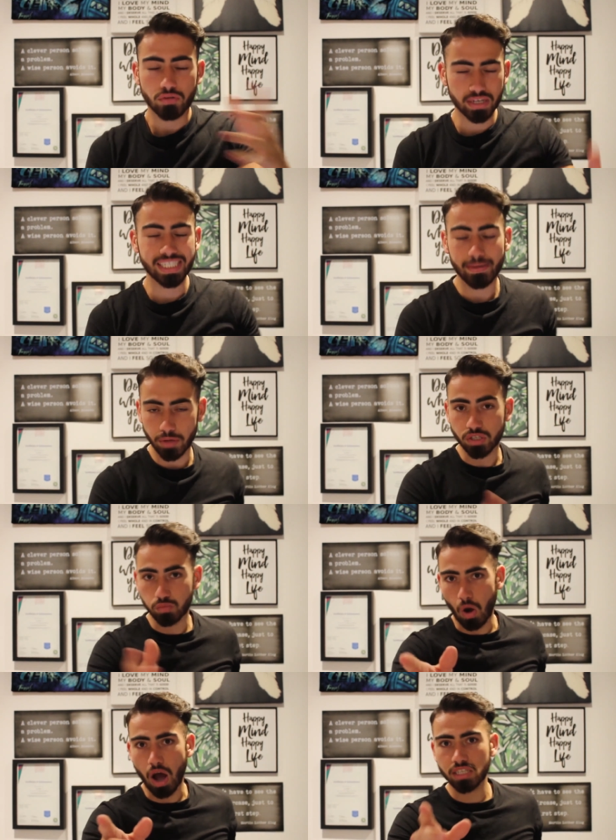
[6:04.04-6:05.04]
The reason hypnosis
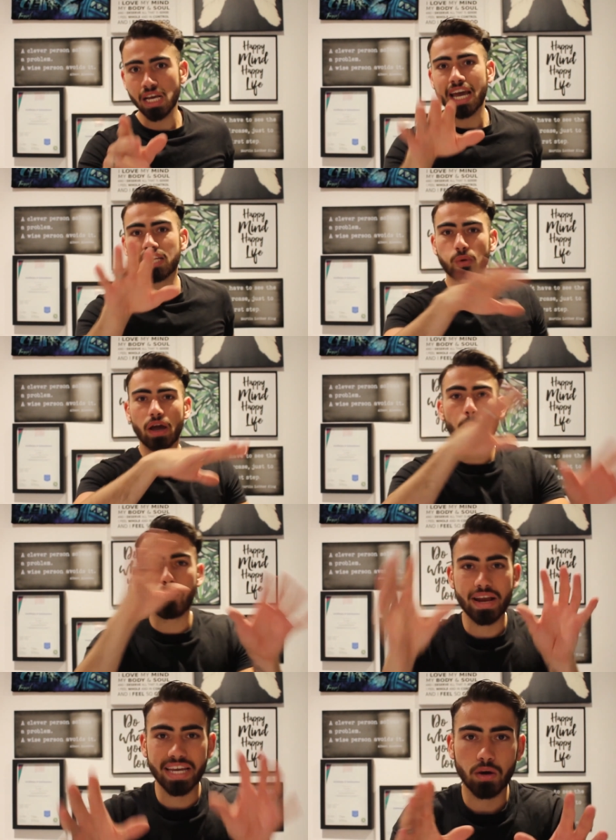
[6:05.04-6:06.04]
works is we are
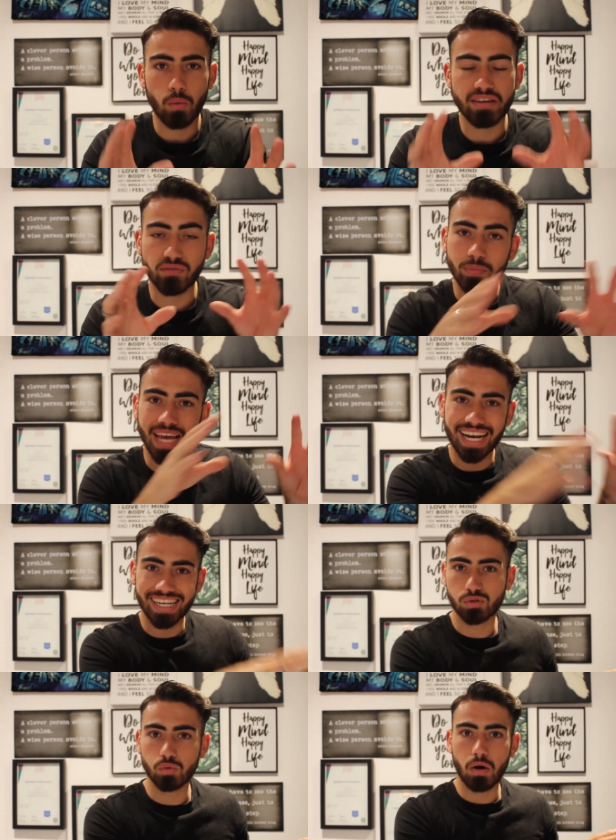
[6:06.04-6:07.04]
breaking away from the
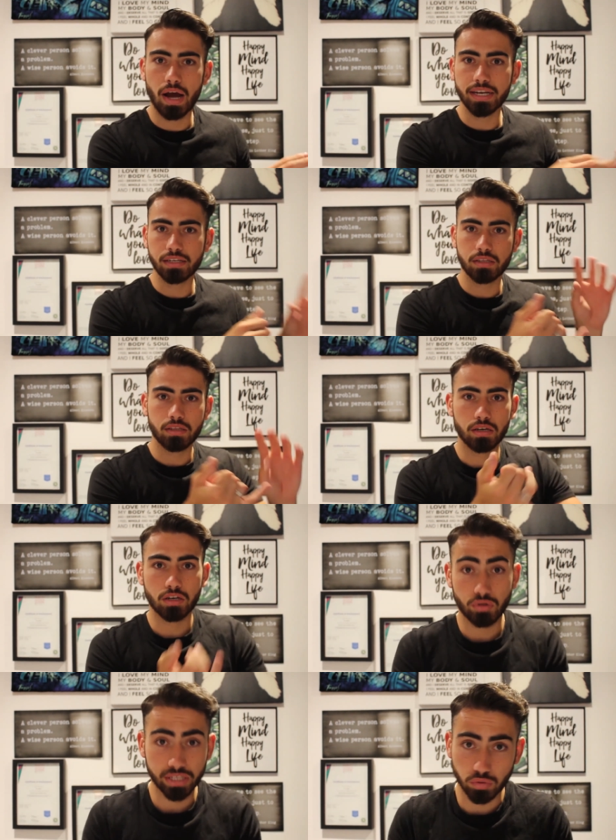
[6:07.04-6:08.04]
analytical mind, the
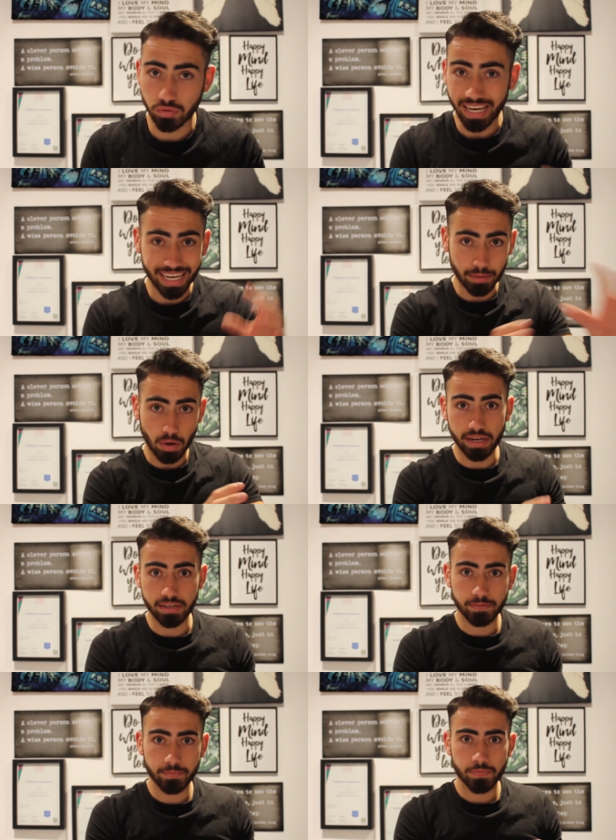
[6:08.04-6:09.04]
critical thinking
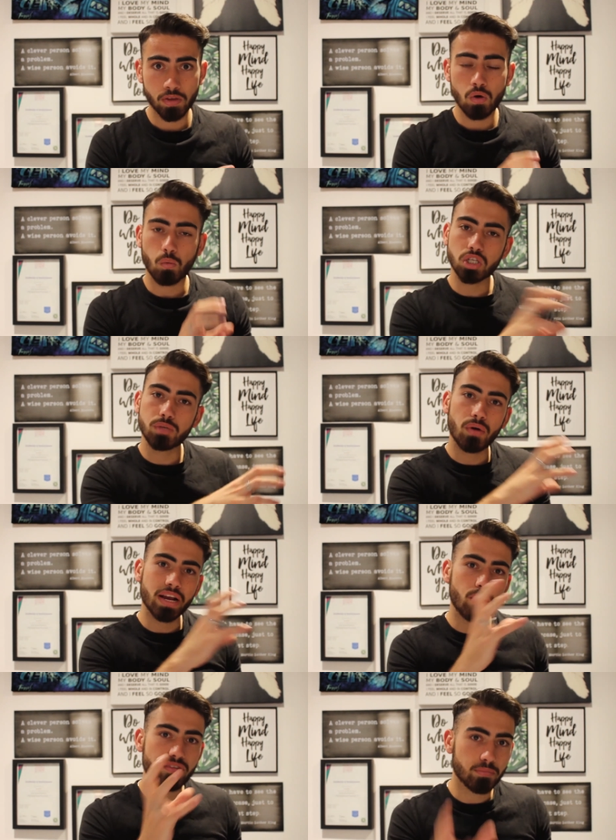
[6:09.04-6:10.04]
mind. Once you
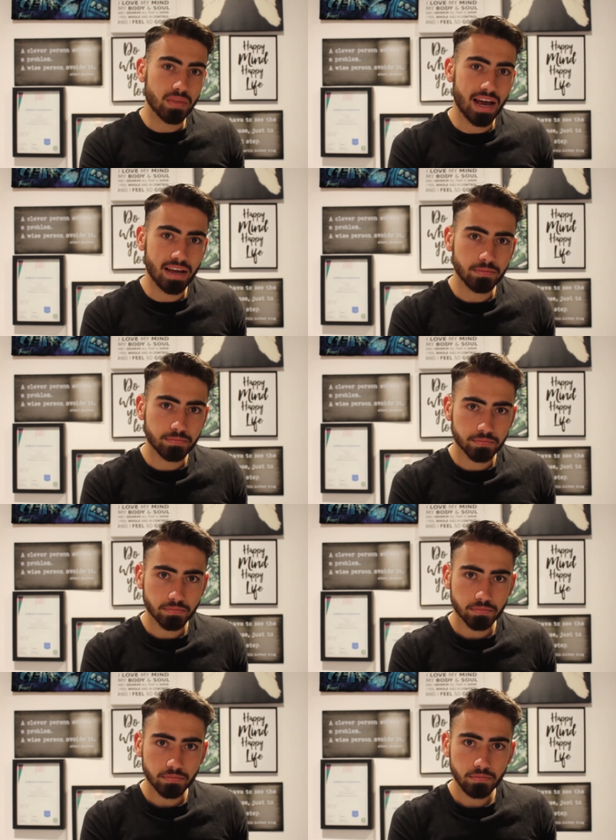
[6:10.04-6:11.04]
break away from that,
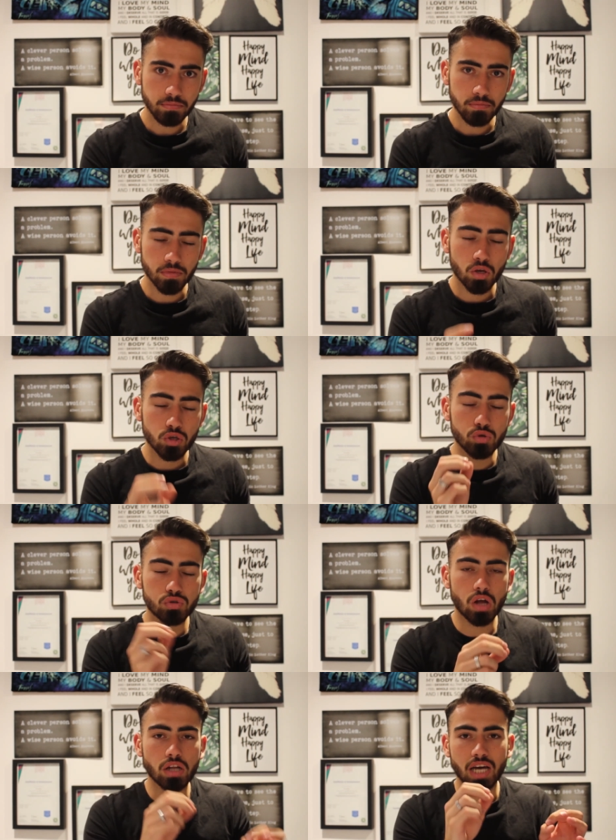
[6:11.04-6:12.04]
you
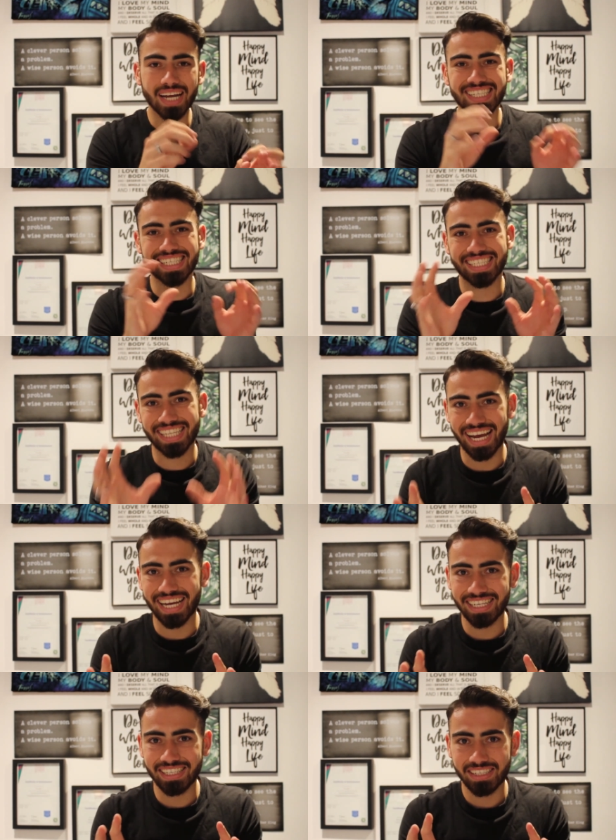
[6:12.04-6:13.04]
start to
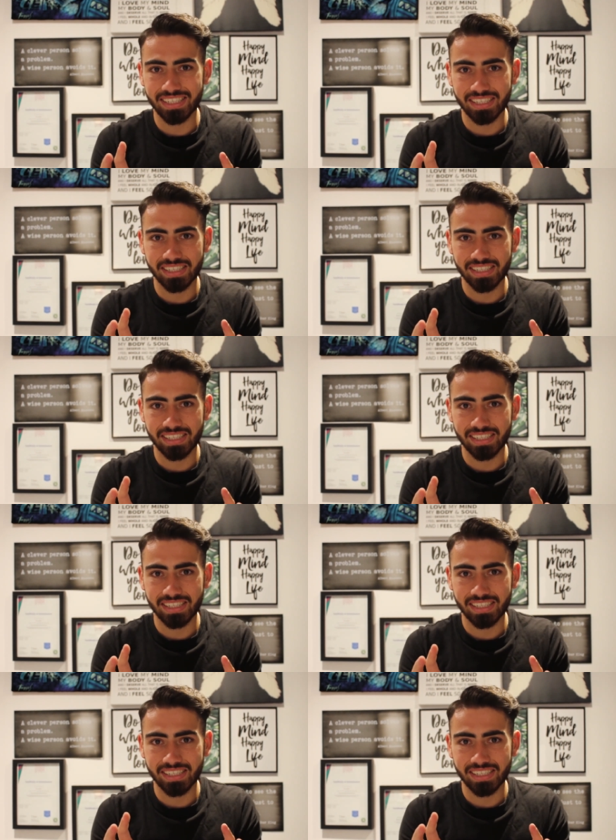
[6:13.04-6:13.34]
understand